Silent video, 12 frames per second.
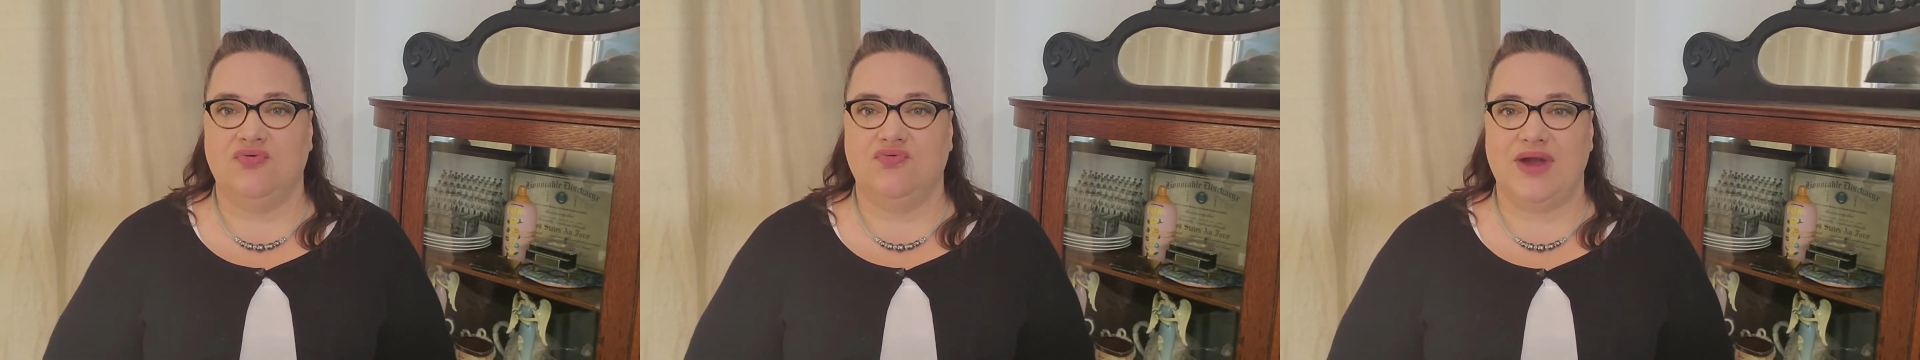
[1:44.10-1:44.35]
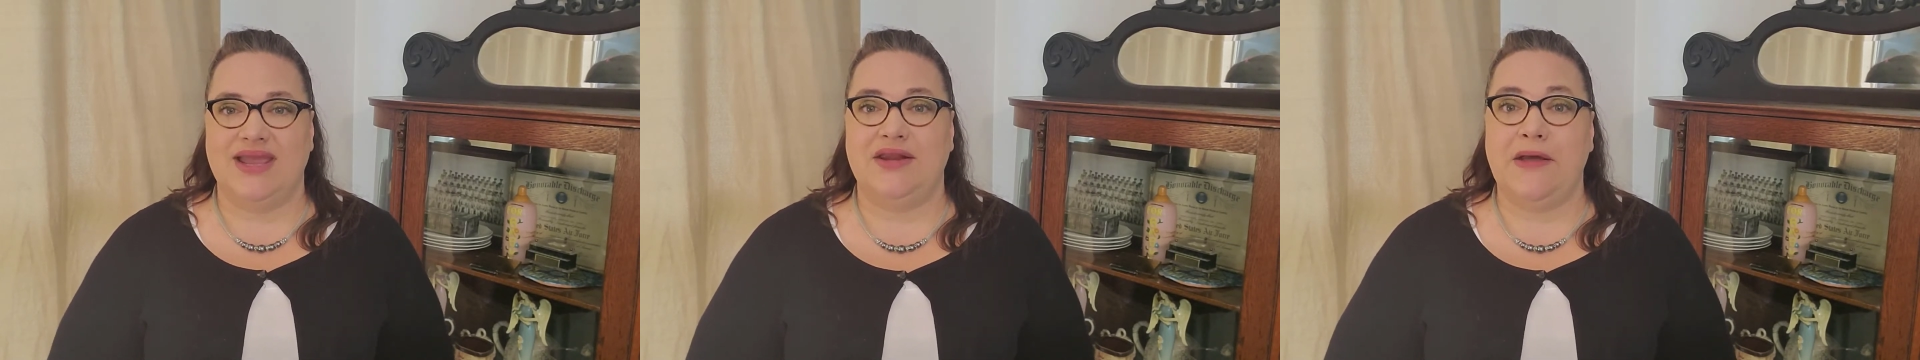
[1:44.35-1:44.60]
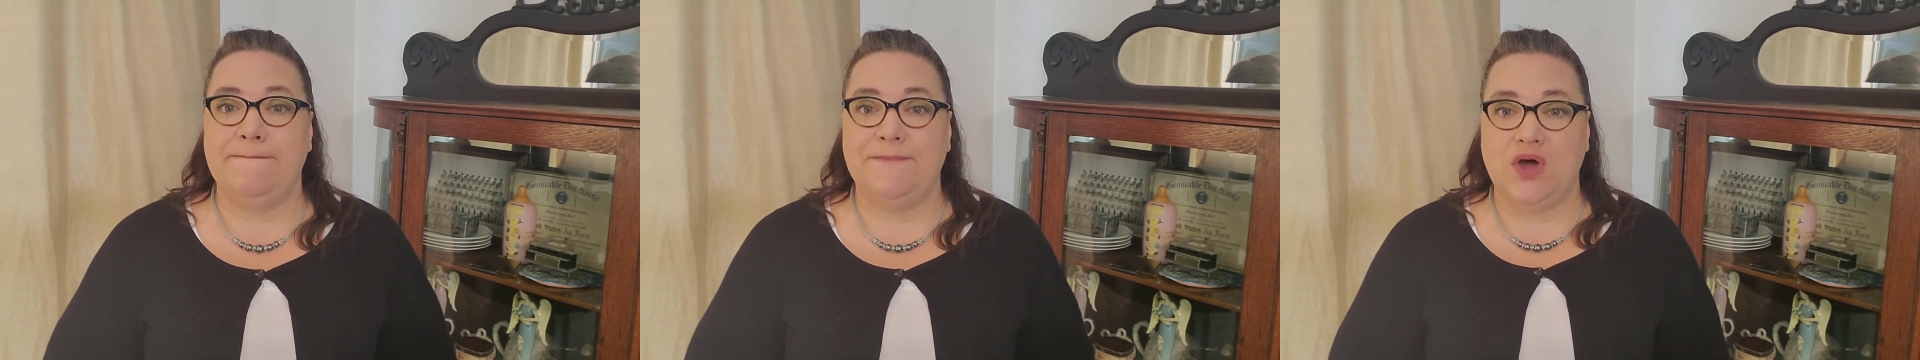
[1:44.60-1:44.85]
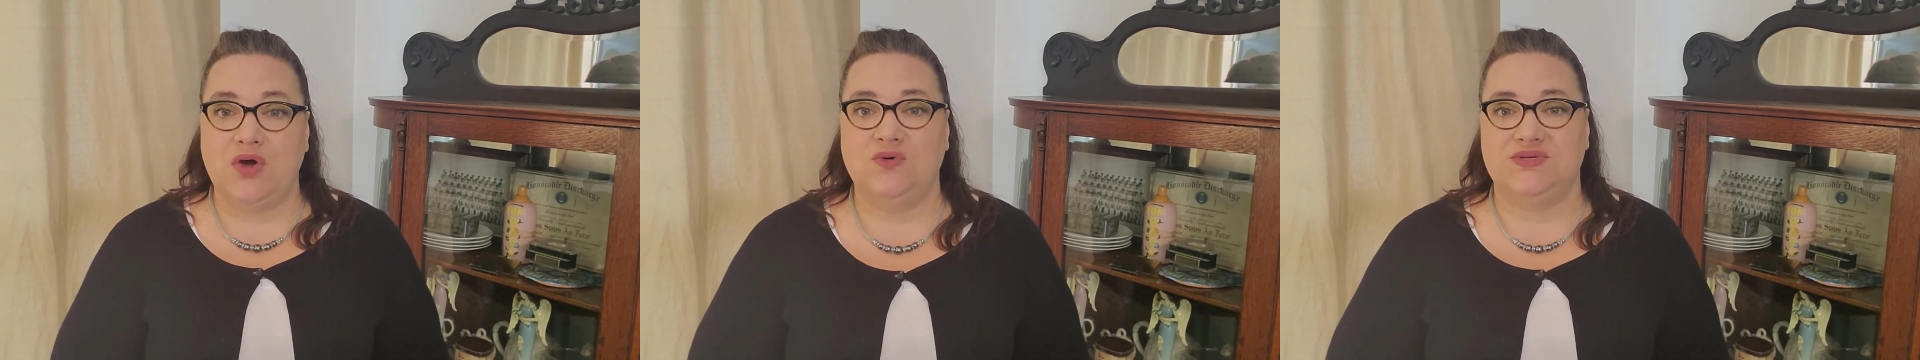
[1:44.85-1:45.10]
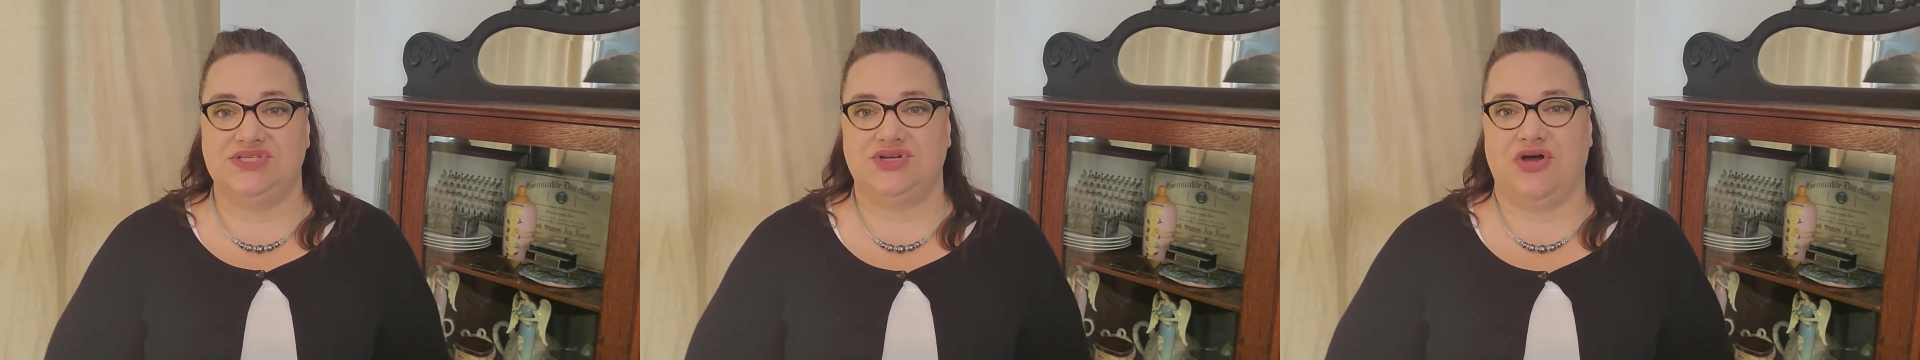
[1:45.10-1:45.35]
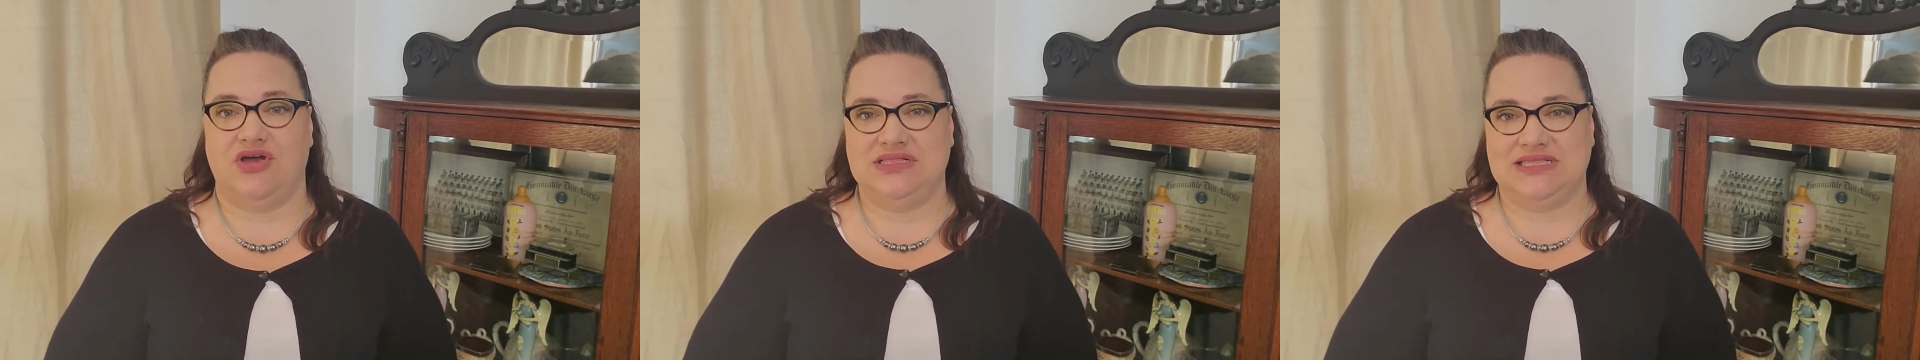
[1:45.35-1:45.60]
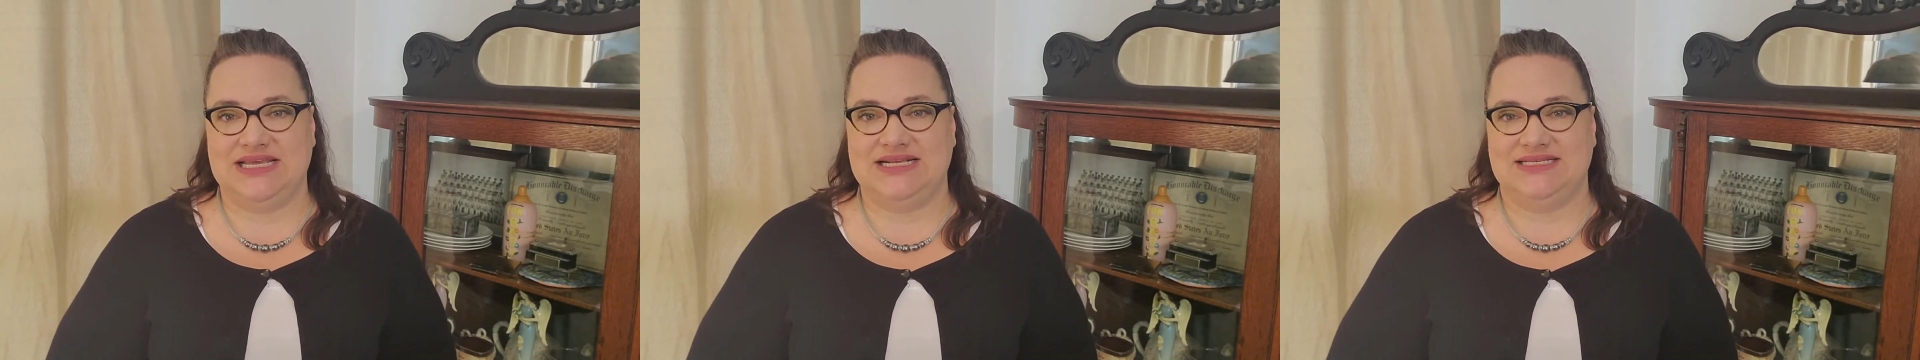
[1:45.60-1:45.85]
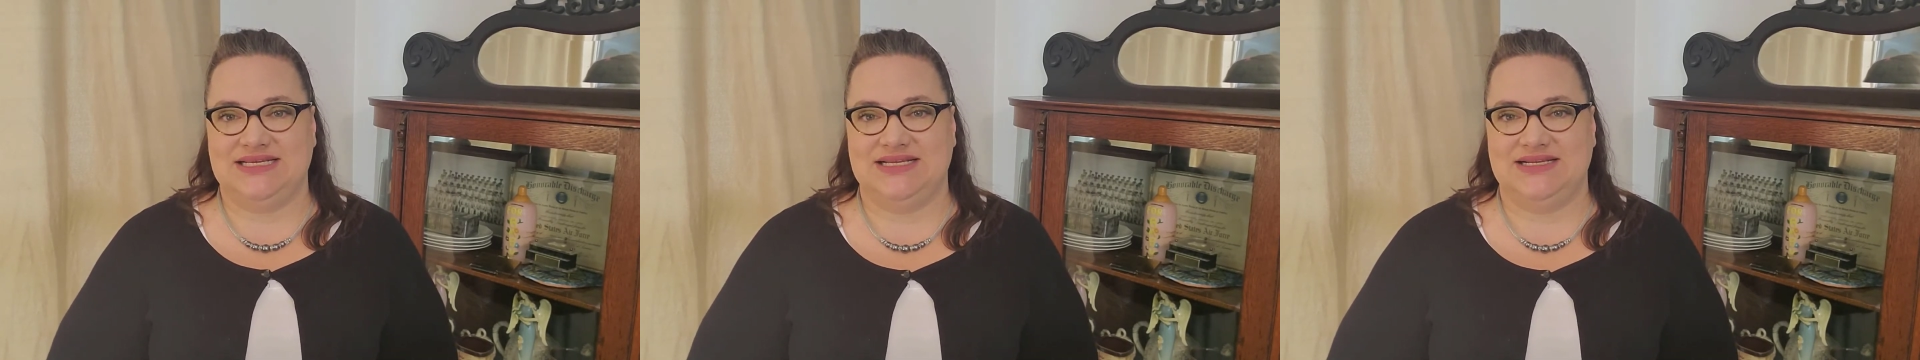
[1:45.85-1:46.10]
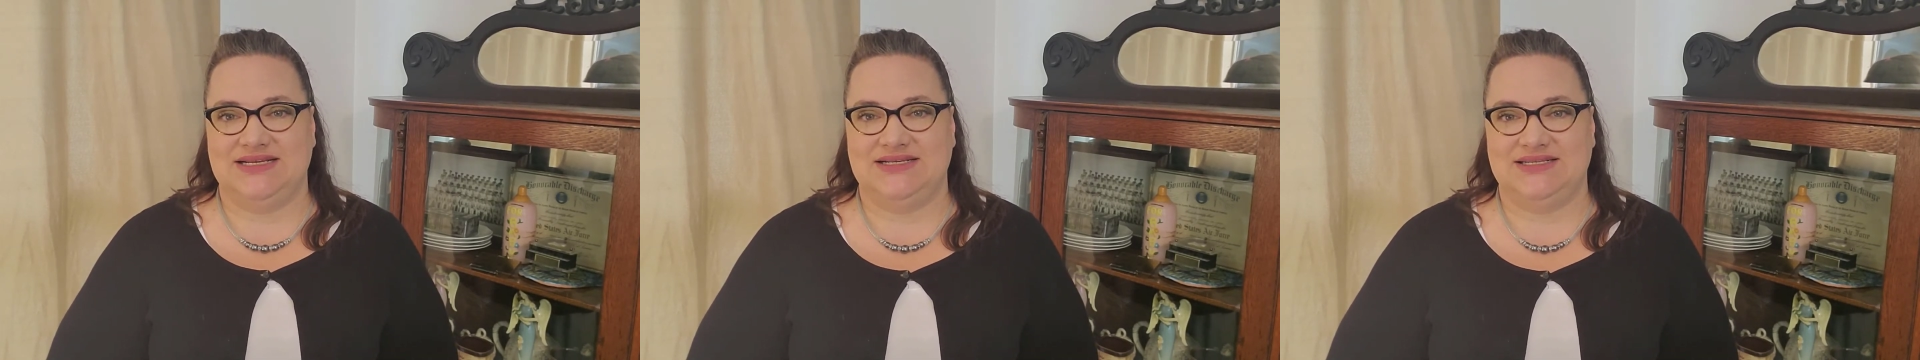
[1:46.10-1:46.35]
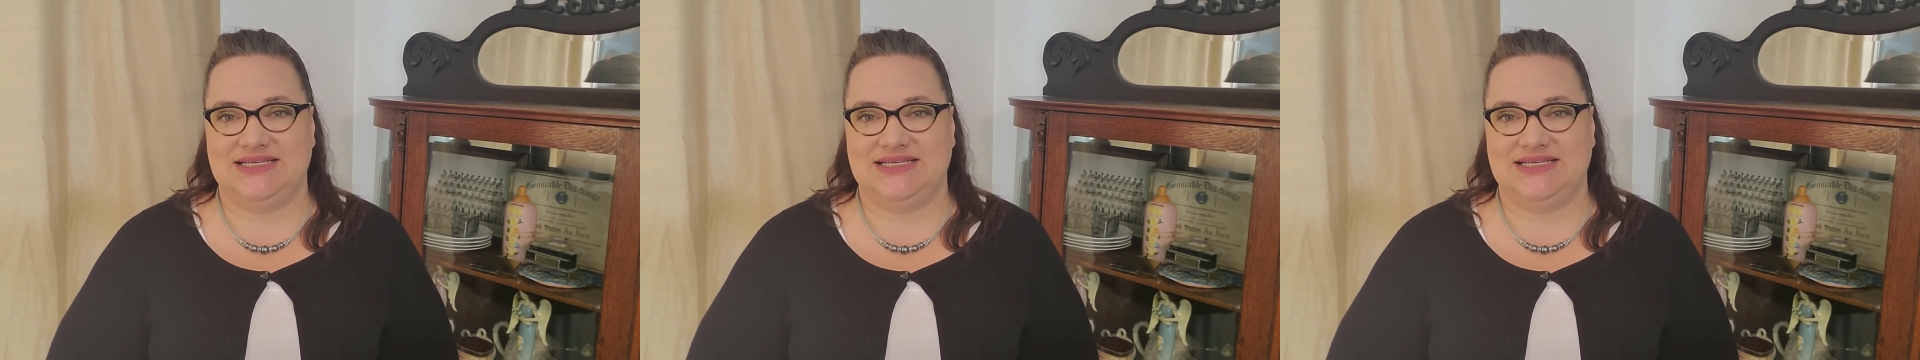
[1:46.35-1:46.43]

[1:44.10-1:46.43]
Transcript: write a post on LinkedIn